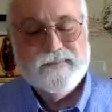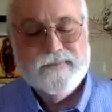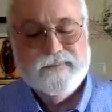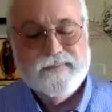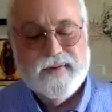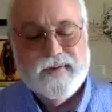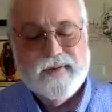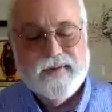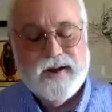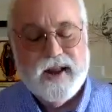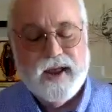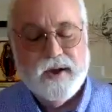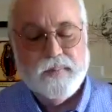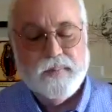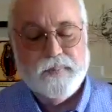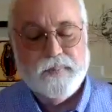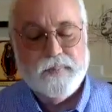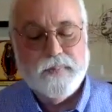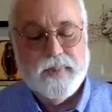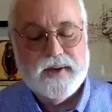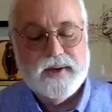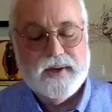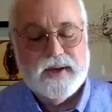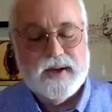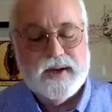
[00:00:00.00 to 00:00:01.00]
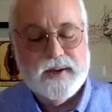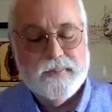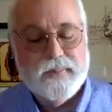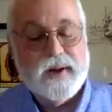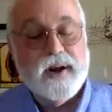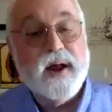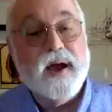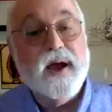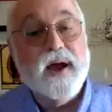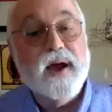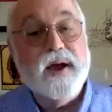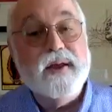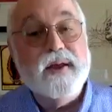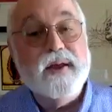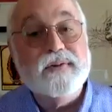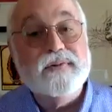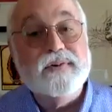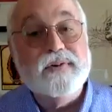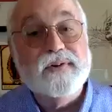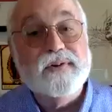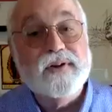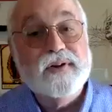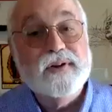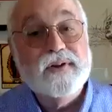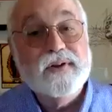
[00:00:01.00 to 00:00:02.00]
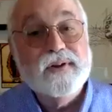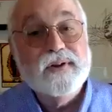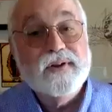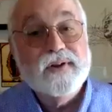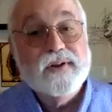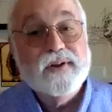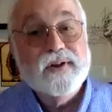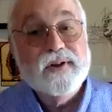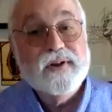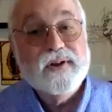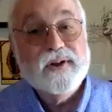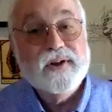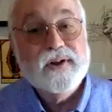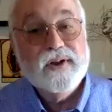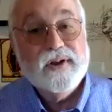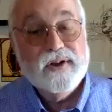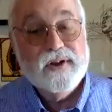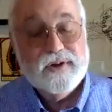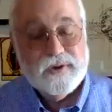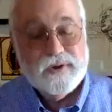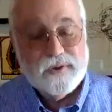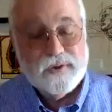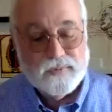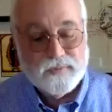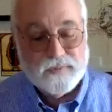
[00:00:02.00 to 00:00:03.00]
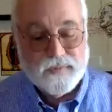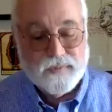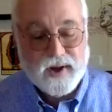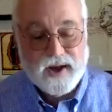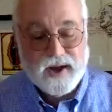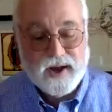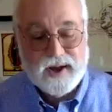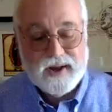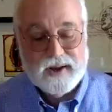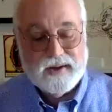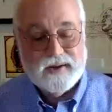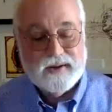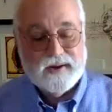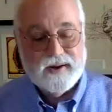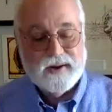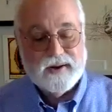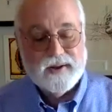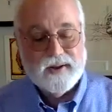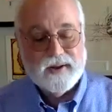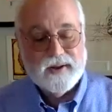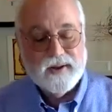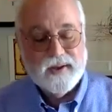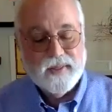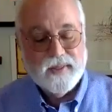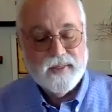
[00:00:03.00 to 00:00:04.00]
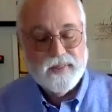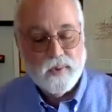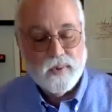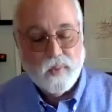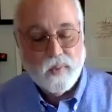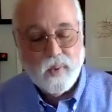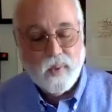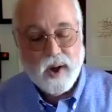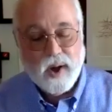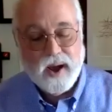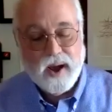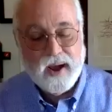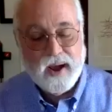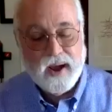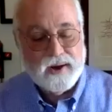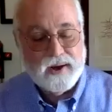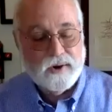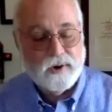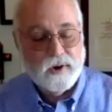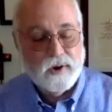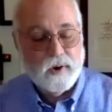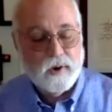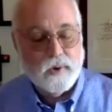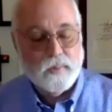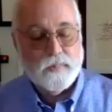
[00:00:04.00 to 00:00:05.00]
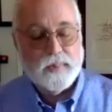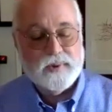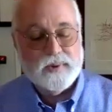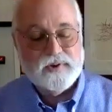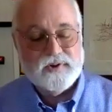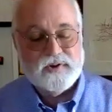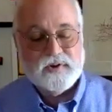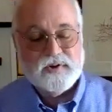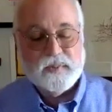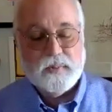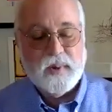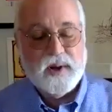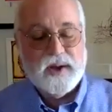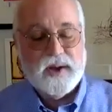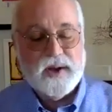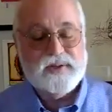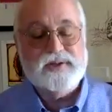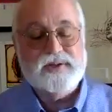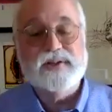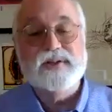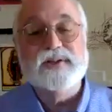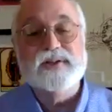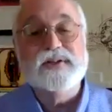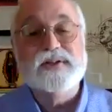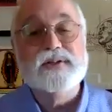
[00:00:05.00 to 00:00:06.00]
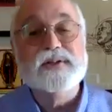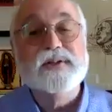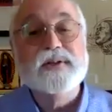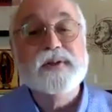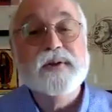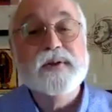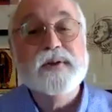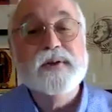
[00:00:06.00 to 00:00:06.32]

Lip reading: and help the demonized to find the wide open spaces